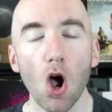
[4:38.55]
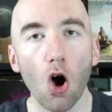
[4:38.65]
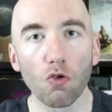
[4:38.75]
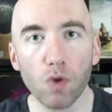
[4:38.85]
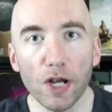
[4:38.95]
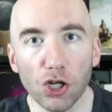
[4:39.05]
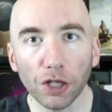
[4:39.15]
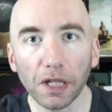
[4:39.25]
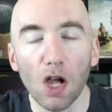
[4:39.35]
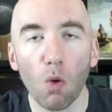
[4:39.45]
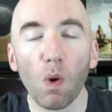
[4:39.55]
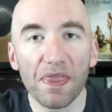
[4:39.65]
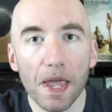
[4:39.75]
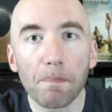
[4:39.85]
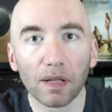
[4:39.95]
originally when
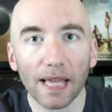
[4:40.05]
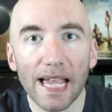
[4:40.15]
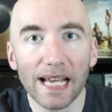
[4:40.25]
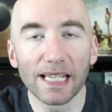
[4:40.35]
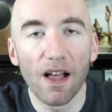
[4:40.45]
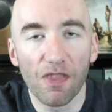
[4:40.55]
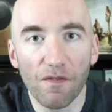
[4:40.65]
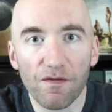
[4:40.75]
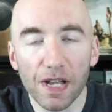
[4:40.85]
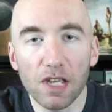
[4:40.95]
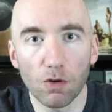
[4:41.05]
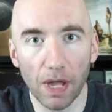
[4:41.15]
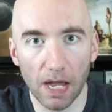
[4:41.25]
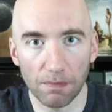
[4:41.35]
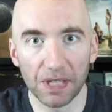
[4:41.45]
they played the video
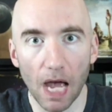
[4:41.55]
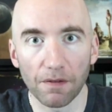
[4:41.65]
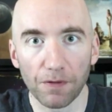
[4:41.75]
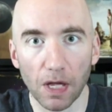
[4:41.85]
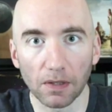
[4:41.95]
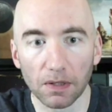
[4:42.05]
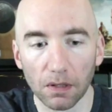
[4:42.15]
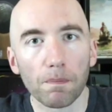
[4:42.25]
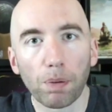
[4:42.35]
game side of things.